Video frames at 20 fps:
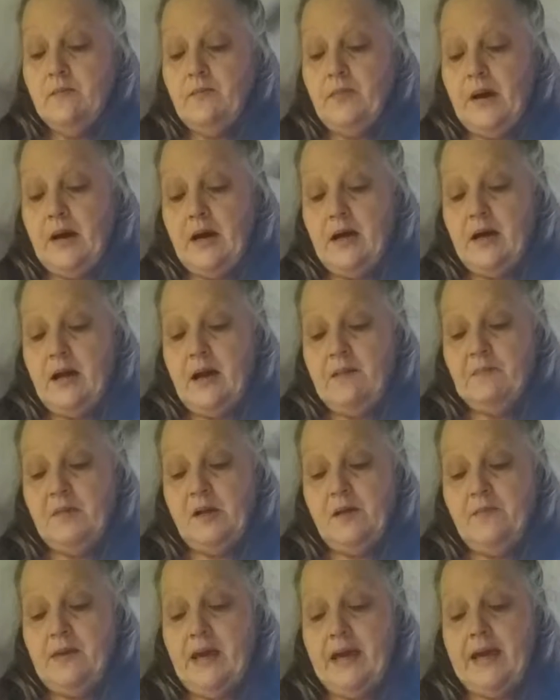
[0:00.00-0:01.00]
But I'm
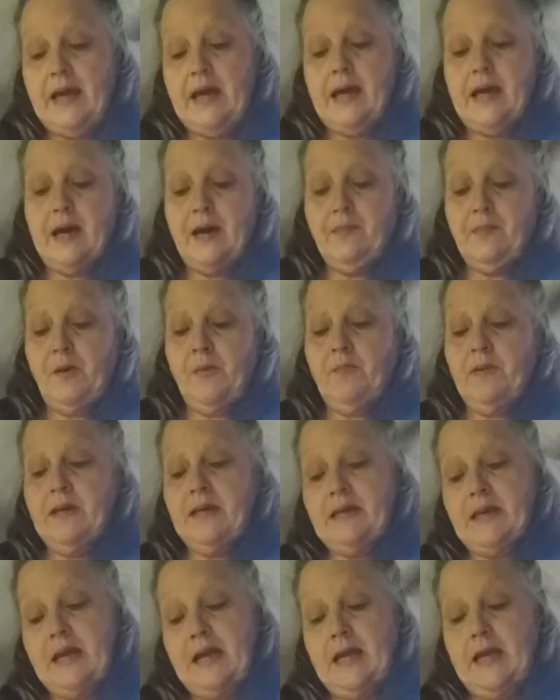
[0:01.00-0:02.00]
going to make apple
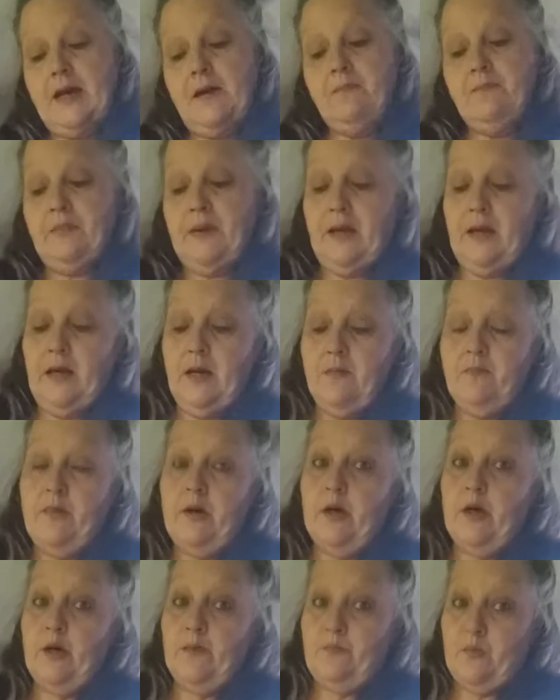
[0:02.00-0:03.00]
banana peanut
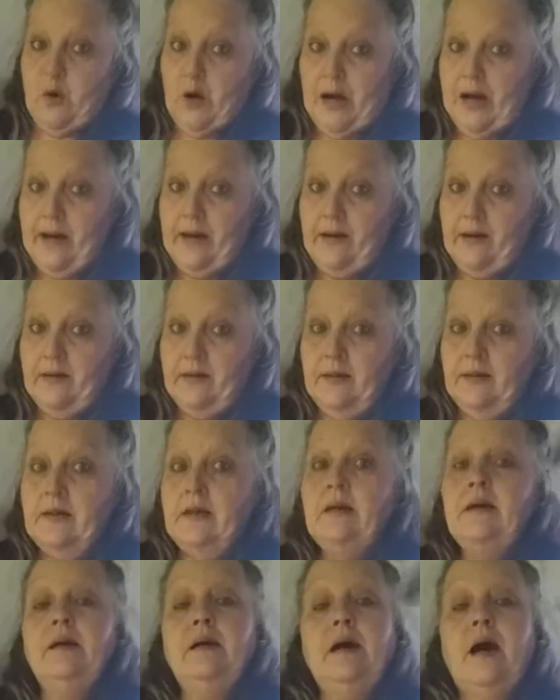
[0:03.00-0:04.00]
butter bread.
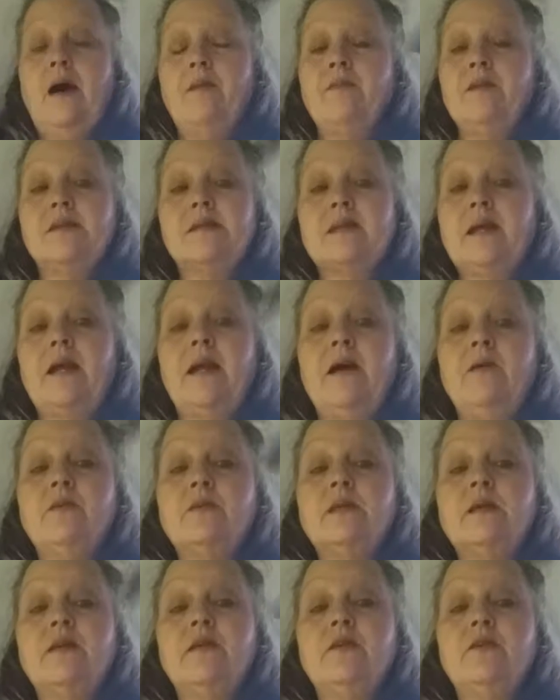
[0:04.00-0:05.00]
I've been saying I
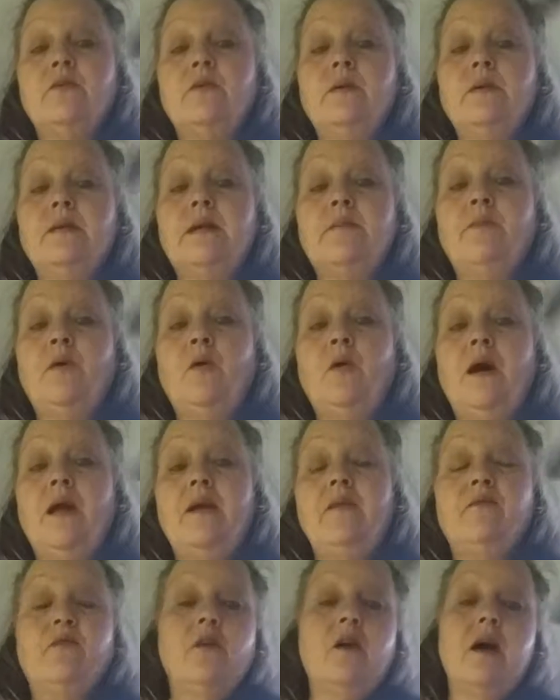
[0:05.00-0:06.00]
was going to do a demo on
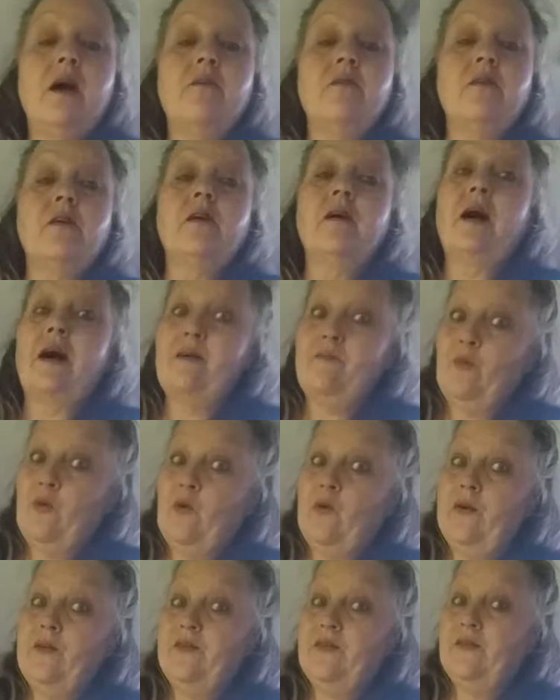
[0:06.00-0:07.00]
it forever. I'm
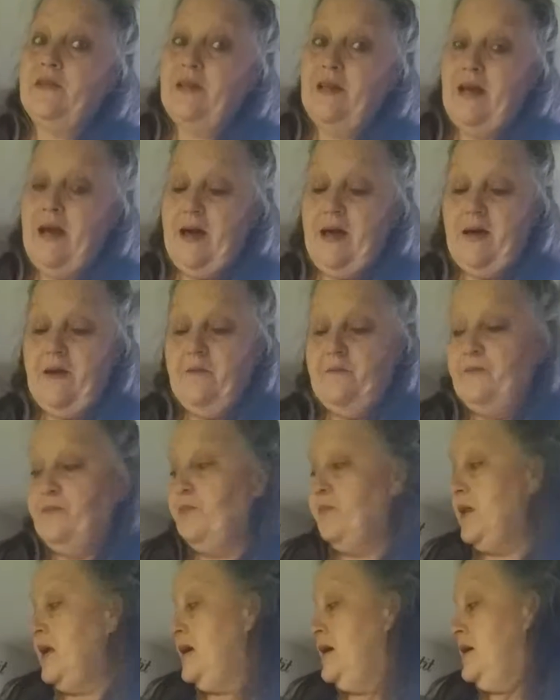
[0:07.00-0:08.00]
going to today.
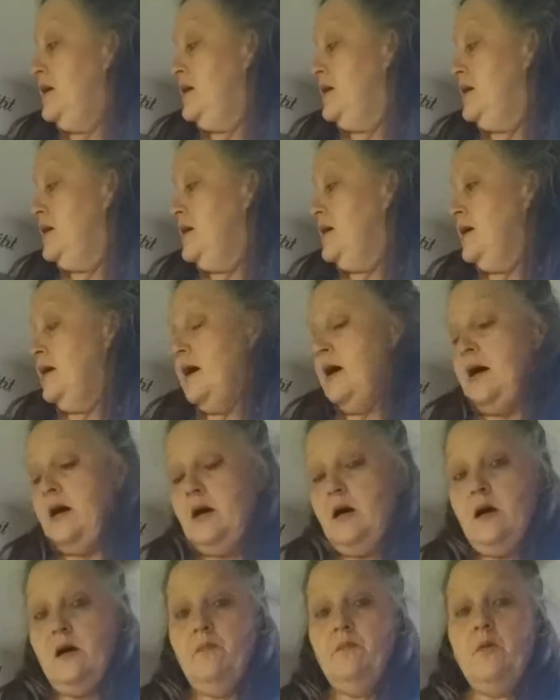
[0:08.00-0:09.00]

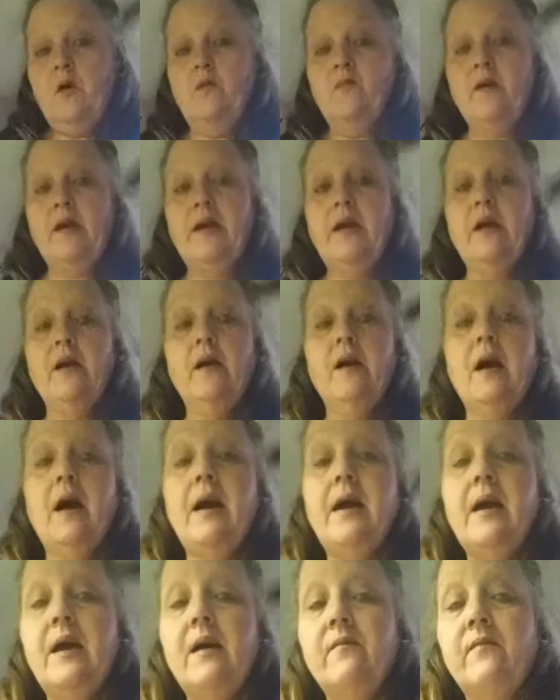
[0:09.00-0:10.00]
Over here
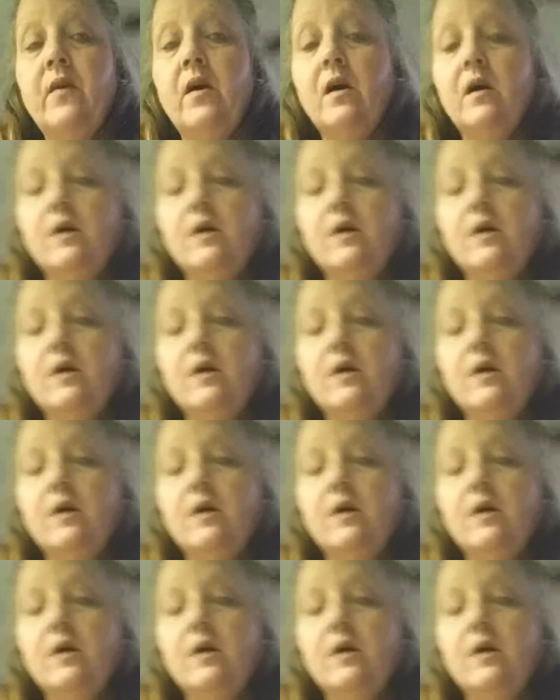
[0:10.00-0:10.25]
I have